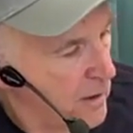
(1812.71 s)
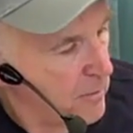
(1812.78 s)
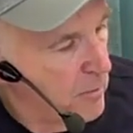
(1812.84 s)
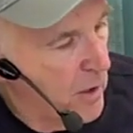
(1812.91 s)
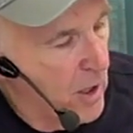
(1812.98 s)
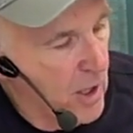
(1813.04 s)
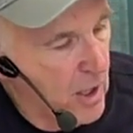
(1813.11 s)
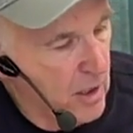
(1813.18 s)

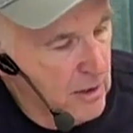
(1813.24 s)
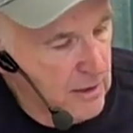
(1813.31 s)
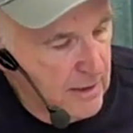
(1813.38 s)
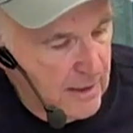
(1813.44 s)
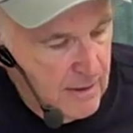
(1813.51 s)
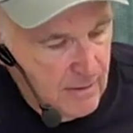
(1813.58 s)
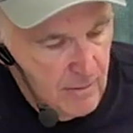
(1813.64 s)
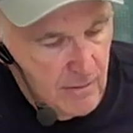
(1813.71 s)

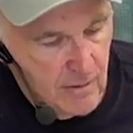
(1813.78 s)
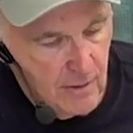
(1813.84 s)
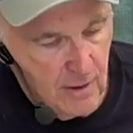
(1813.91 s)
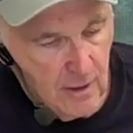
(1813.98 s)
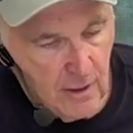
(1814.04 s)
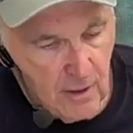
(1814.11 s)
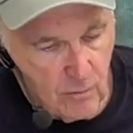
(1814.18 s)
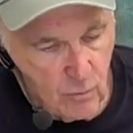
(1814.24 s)
mahogany.
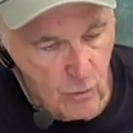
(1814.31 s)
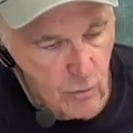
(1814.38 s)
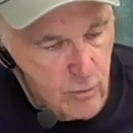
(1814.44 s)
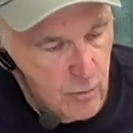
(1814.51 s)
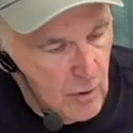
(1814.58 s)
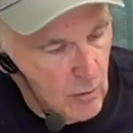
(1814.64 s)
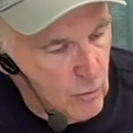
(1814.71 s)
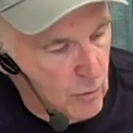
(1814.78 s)

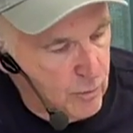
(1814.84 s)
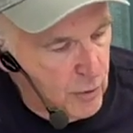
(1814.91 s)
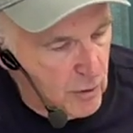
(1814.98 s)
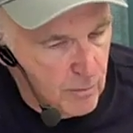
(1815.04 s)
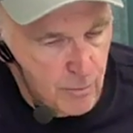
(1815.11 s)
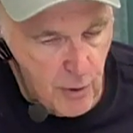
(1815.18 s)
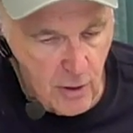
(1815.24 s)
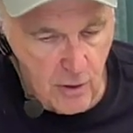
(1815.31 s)
We'll put a
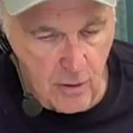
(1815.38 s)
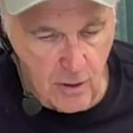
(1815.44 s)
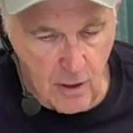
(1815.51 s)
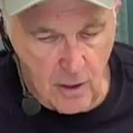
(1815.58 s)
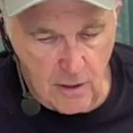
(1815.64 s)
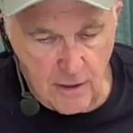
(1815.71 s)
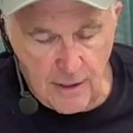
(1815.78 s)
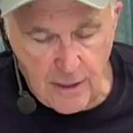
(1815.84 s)
burn
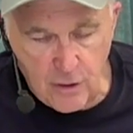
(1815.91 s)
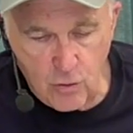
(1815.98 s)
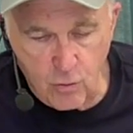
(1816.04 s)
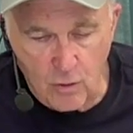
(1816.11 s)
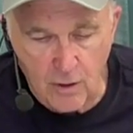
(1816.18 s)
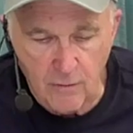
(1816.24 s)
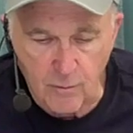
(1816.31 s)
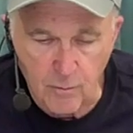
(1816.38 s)
on each
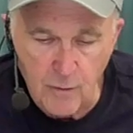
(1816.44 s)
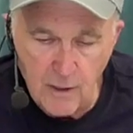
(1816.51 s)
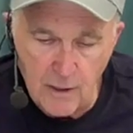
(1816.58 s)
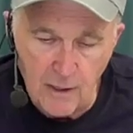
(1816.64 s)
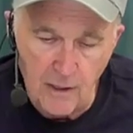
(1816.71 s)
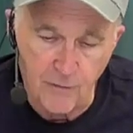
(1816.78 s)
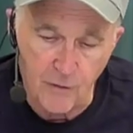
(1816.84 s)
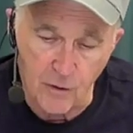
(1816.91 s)
one of them.
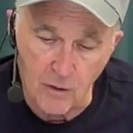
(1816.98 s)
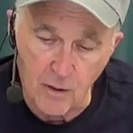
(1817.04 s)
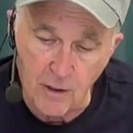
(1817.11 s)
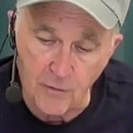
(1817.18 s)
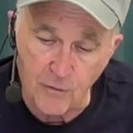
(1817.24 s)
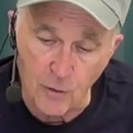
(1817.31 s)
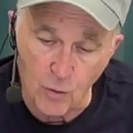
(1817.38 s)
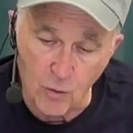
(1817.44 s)
If you
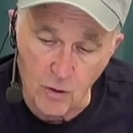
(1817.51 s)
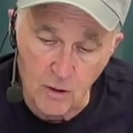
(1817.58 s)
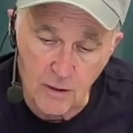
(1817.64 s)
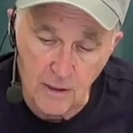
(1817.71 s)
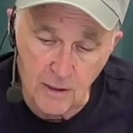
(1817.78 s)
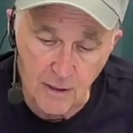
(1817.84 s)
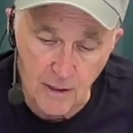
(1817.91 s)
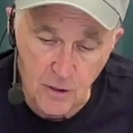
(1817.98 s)
were
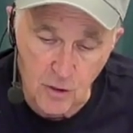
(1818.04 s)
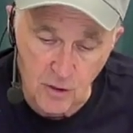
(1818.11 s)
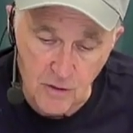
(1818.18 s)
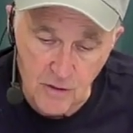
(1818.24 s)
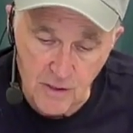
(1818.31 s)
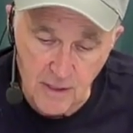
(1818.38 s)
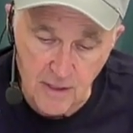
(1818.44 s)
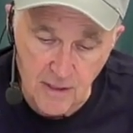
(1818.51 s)
looking at this, you can
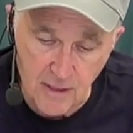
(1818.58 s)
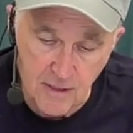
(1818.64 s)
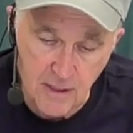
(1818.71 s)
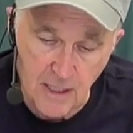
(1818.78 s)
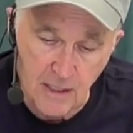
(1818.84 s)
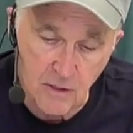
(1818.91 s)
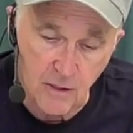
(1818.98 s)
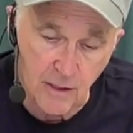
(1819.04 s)
see that it's
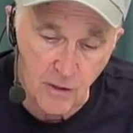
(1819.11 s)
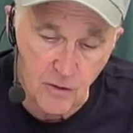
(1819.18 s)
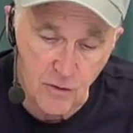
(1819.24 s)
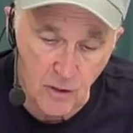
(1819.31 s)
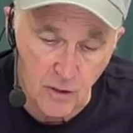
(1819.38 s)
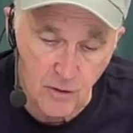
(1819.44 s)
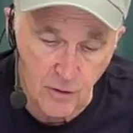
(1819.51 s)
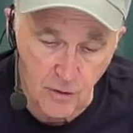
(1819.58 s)
actually
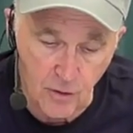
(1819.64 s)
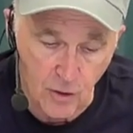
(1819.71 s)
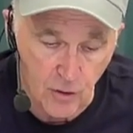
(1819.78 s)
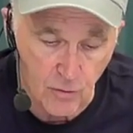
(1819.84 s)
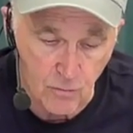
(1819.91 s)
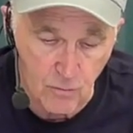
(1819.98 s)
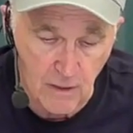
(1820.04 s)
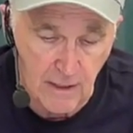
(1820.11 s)
starting to
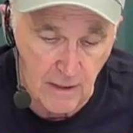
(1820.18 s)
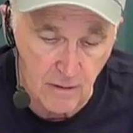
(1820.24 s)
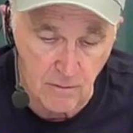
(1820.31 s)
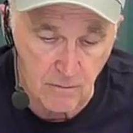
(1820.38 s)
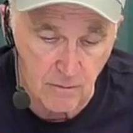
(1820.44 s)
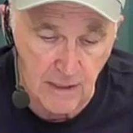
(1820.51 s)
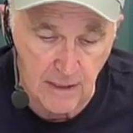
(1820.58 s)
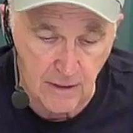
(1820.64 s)
turn
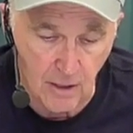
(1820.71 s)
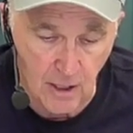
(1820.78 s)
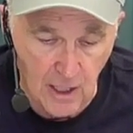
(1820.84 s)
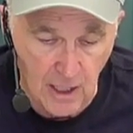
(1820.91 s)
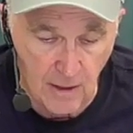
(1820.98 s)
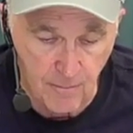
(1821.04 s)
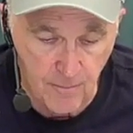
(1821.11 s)
red hot,